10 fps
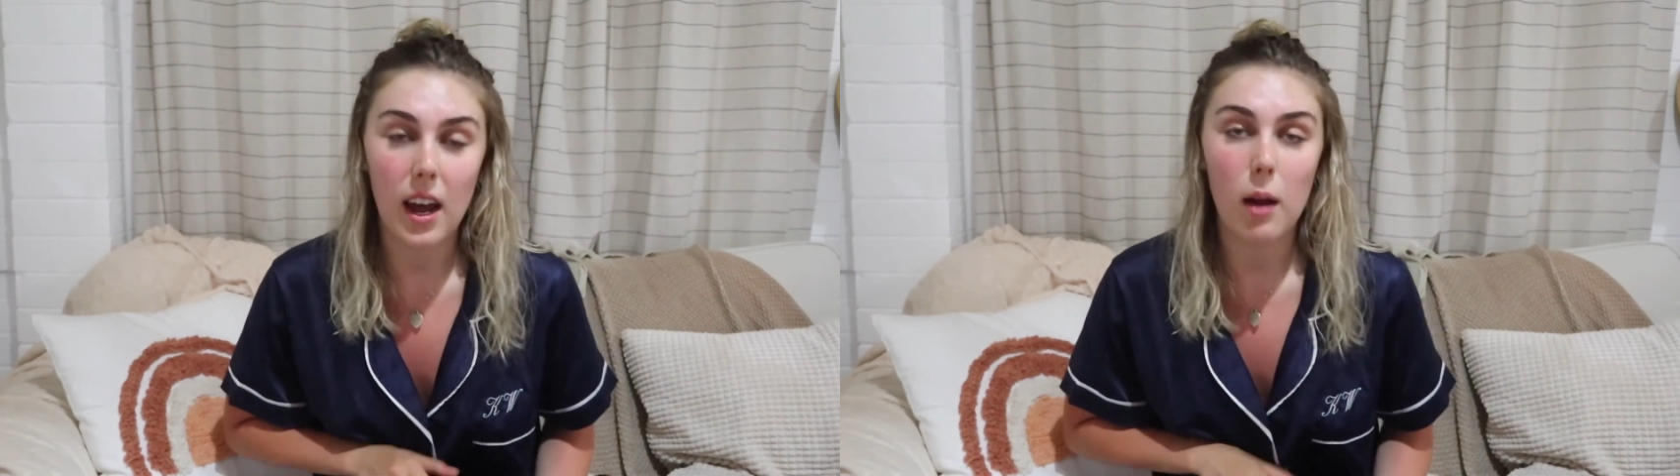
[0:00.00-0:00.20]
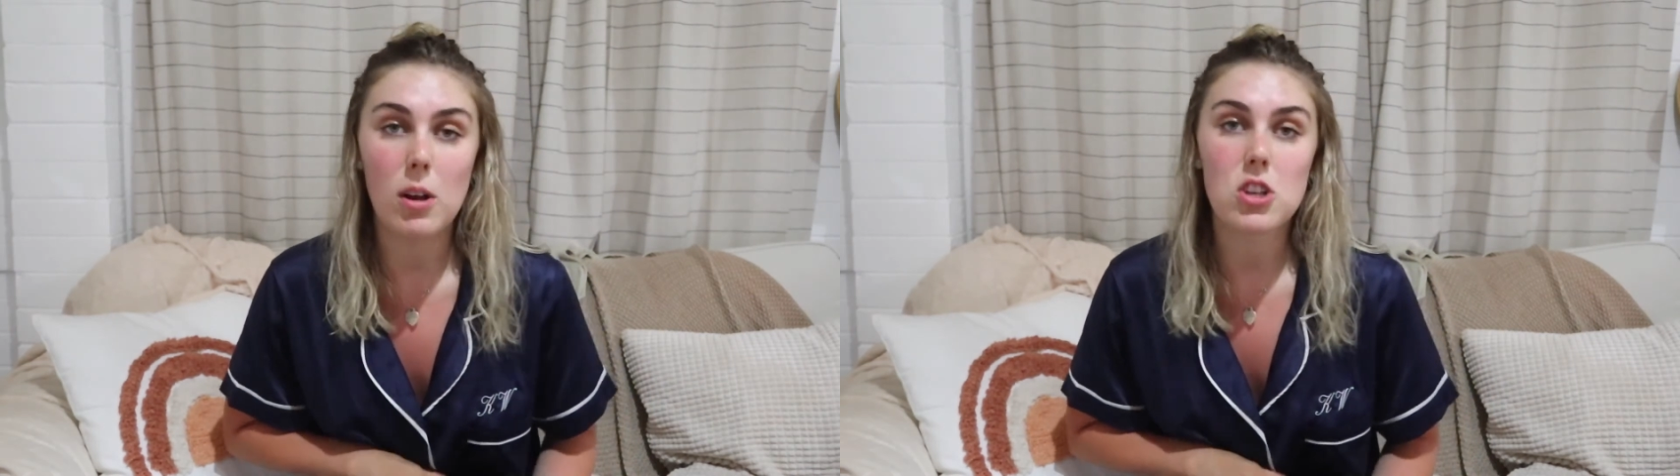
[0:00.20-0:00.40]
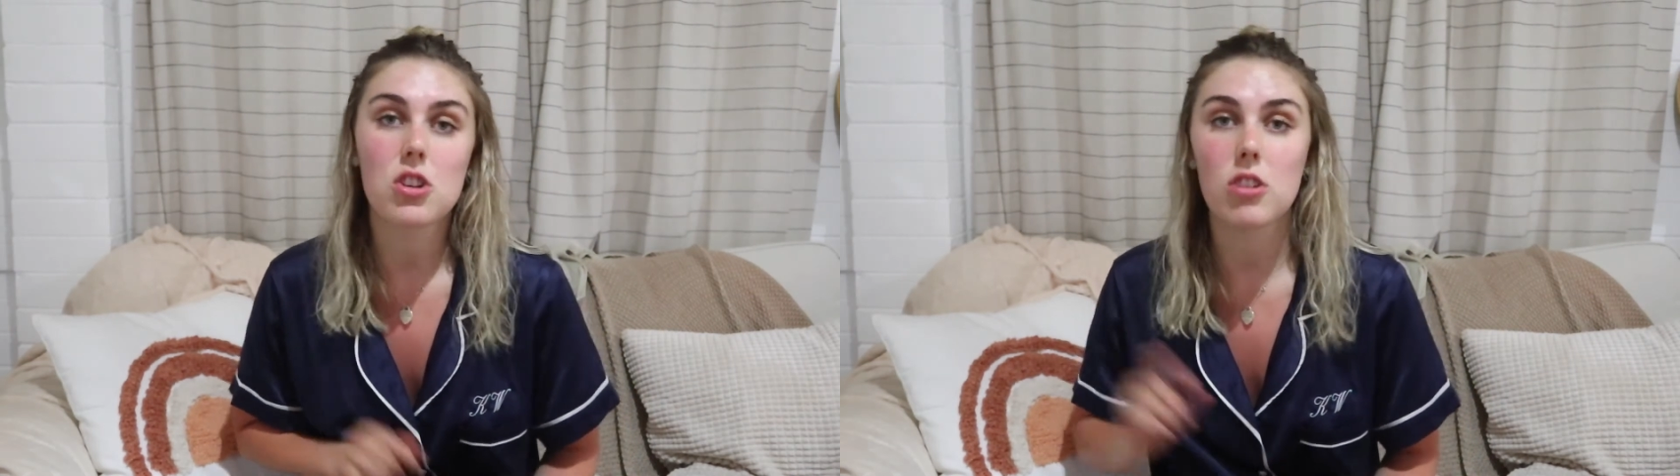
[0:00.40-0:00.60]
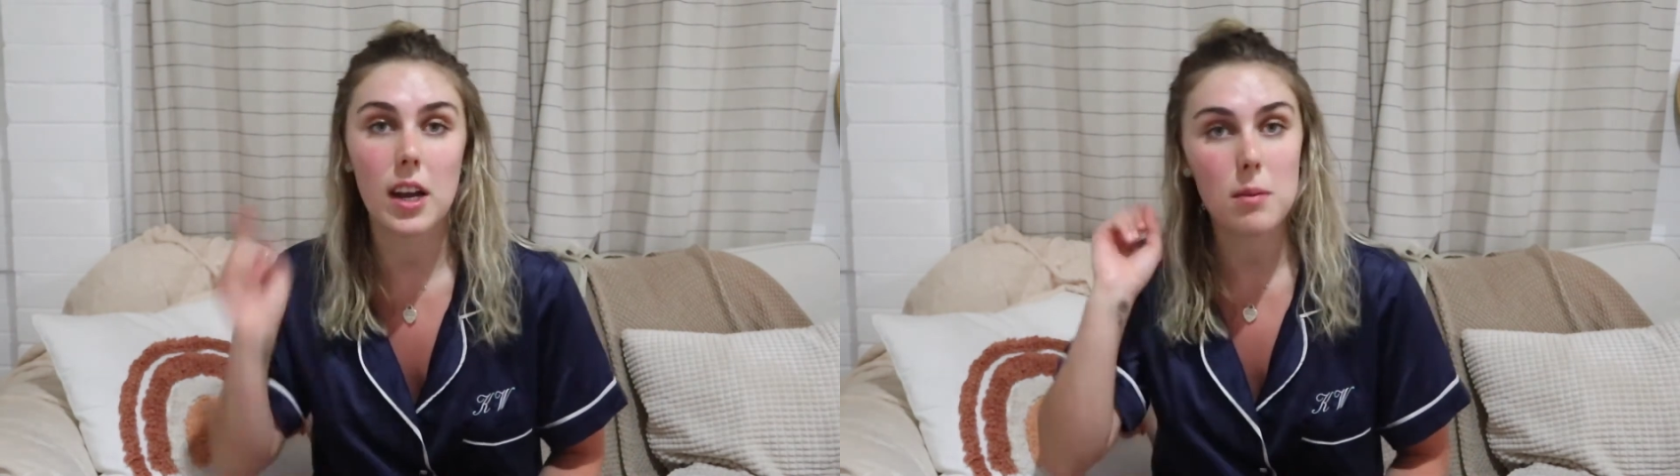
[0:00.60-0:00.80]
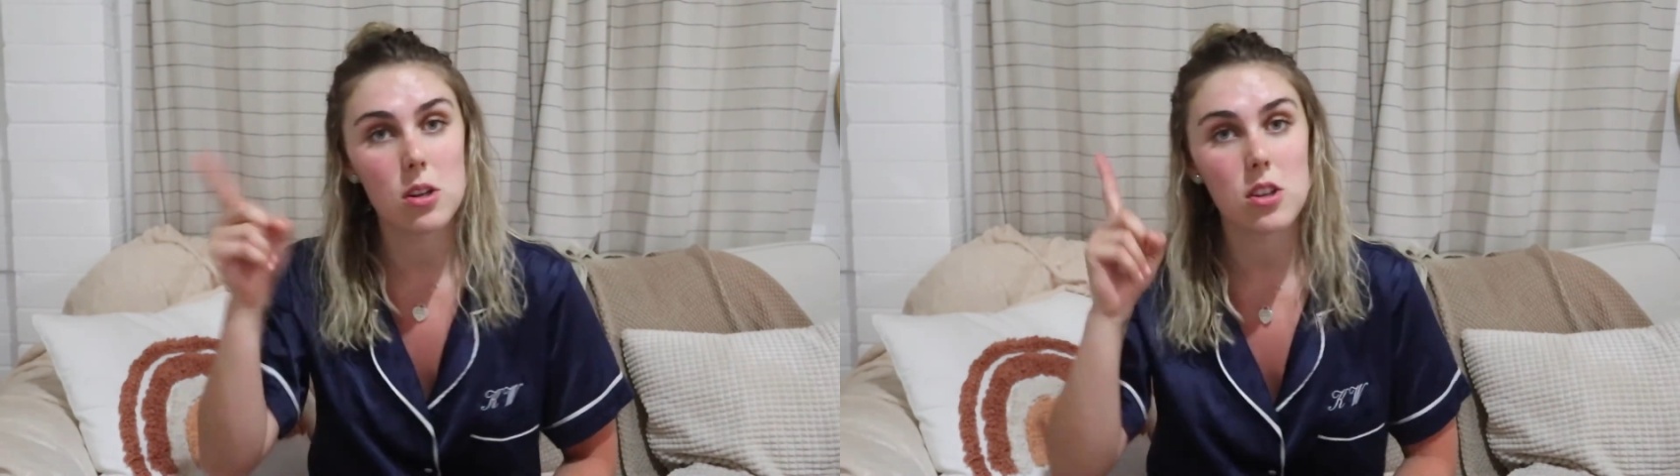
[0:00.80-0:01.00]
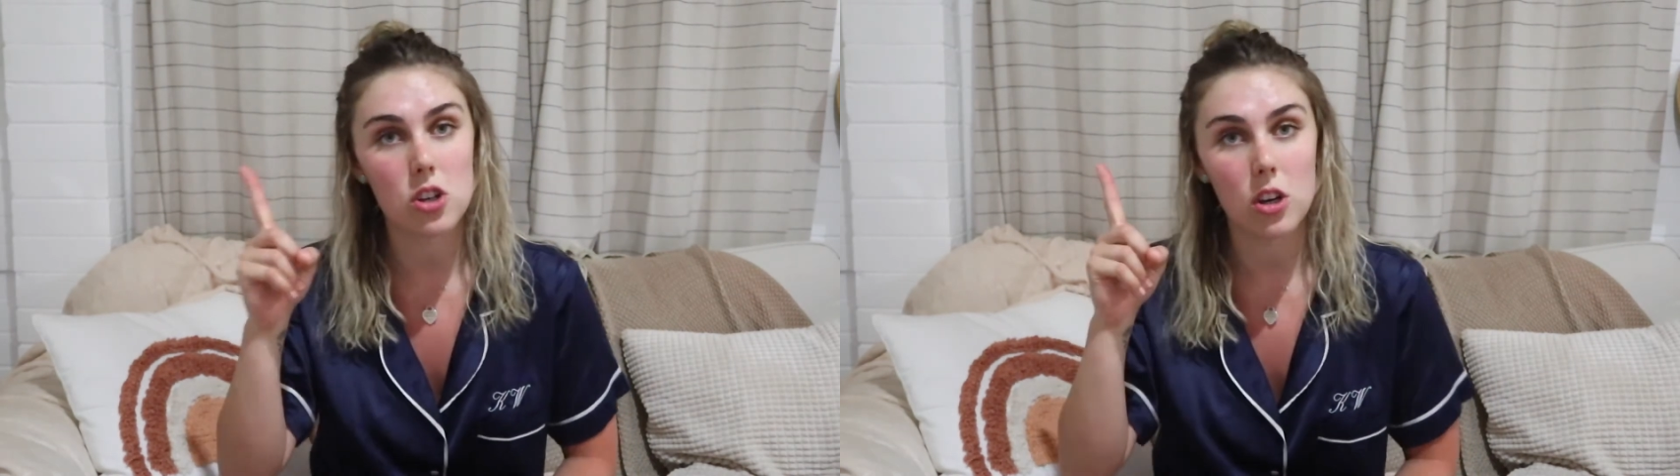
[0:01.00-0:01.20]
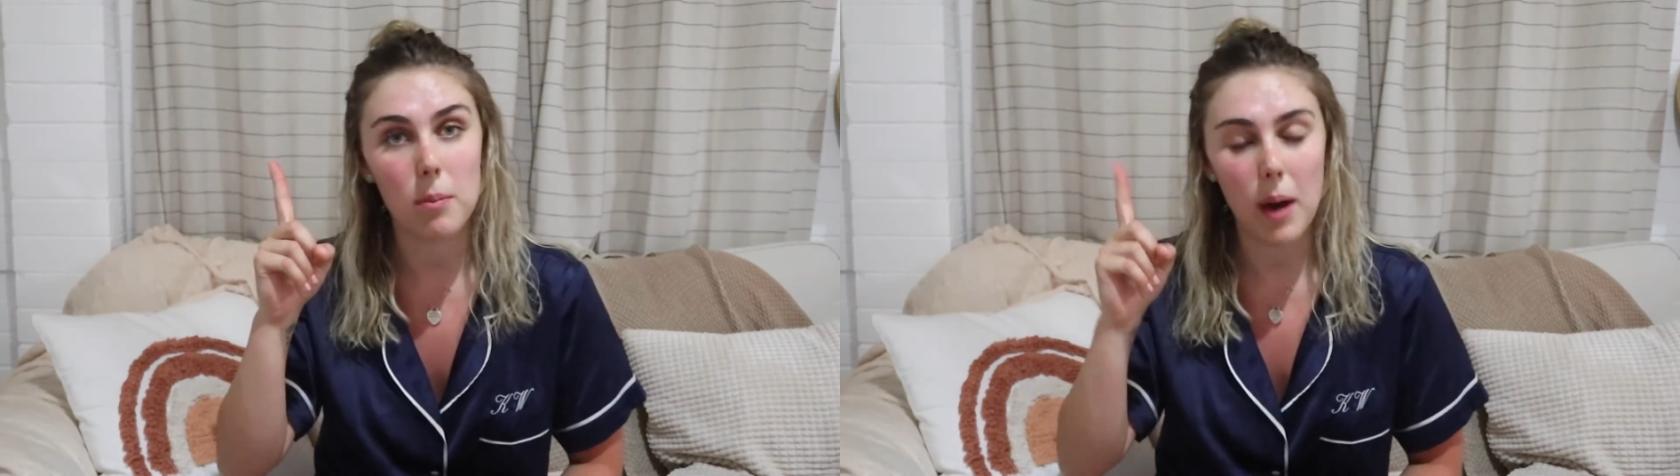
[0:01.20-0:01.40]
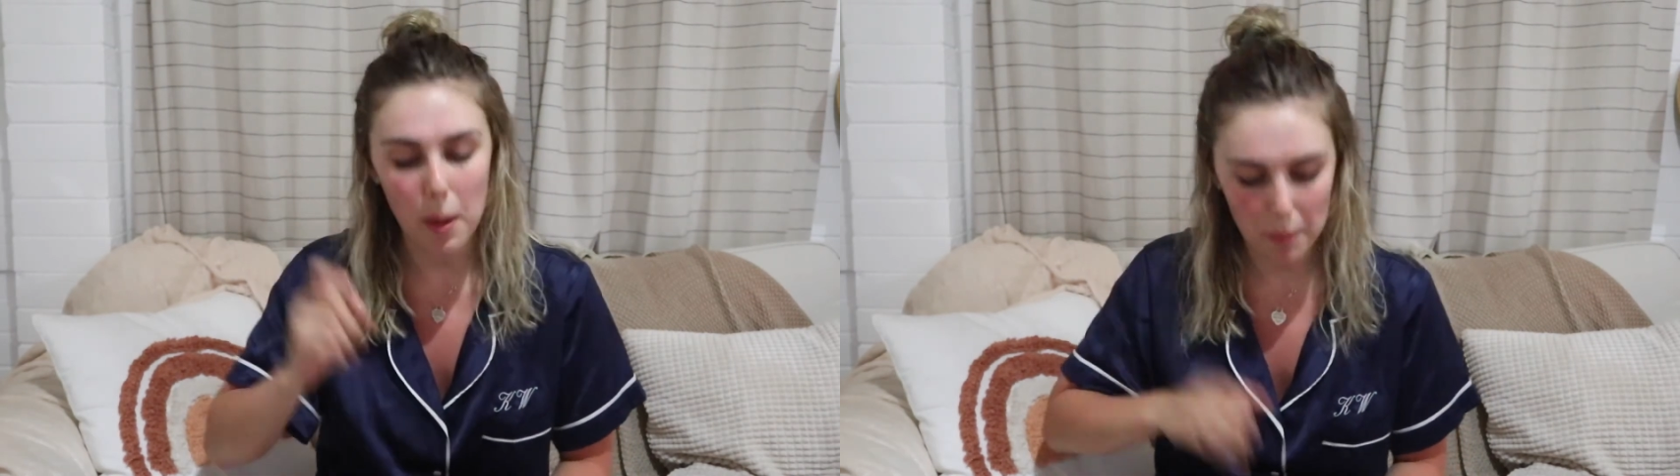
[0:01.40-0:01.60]
I went straight up to the shoe
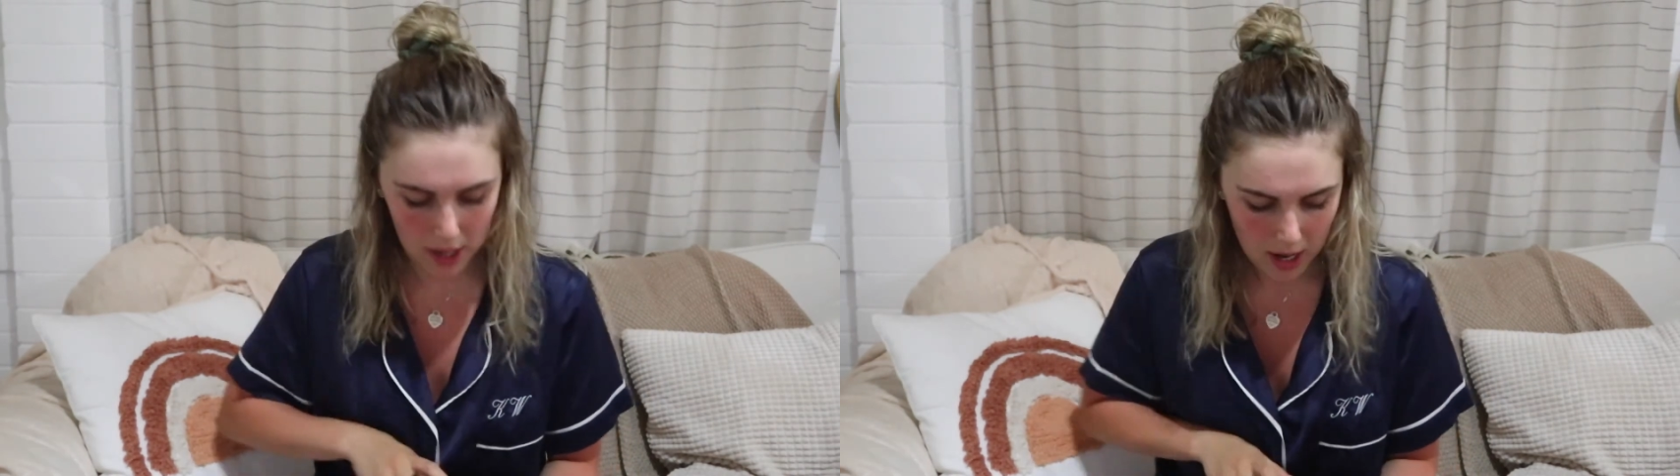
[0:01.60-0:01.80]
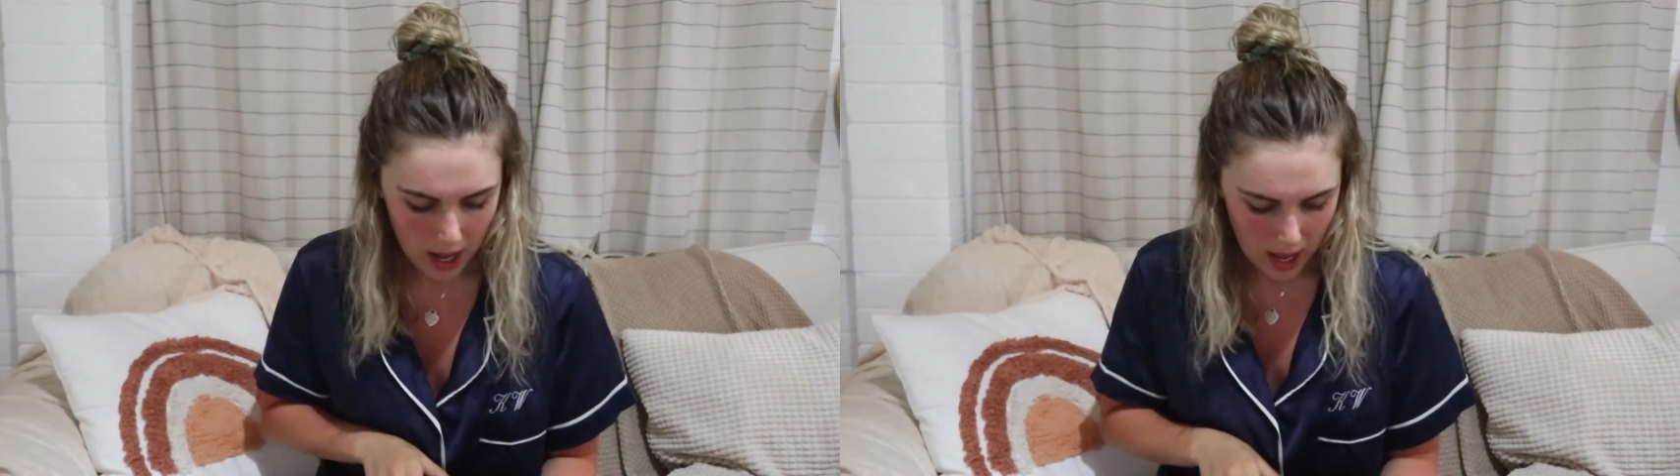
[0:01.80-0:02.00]
department